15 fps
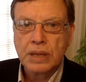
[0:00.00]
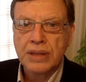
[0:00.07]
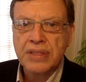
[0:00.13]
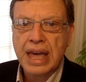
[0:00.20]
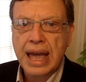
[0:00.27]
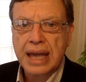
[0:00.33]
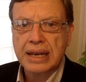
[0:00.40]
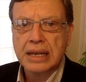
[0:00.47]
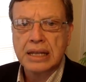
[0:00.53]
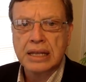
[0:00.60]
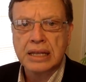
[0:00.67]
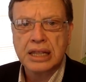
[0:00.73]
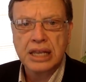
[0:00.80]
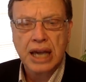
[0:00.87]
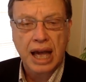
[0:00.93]

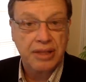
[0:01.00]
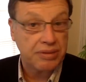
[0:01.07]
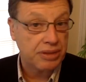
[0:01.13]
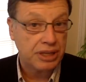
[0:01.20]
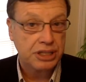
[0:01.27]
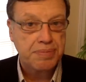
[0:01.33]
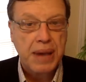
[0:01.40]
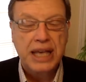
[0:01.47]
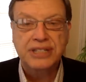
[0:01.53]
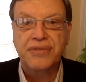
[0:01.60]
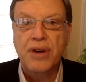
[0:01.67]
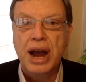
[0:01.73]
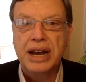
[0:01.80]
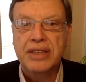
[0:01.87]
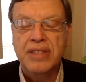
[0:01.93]
this past
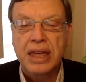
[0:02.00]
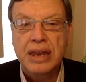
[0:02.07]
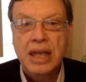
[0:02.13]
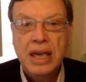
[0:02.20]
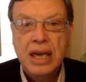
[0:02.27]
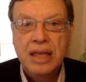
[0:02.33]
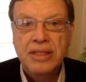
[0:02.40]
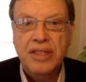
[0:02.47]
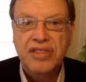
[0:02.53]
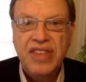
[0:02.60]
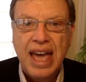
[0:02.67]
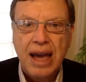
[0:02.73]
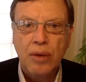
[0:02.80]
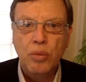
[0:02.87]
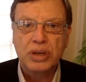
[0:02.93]
Friday,
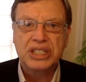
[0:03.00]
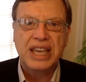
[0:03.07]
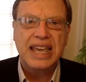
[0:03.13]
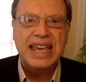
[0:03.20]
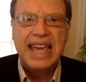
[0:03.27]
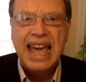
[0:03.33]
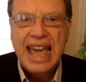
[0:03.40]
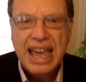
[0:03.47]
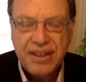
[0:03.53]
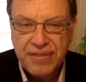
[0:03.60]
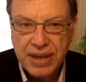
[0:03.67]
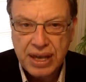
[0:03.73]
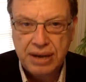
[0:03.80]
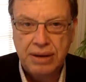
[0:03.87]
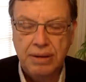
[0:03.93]
that was a
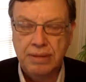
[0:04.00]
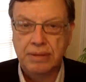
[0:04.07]
cave-in.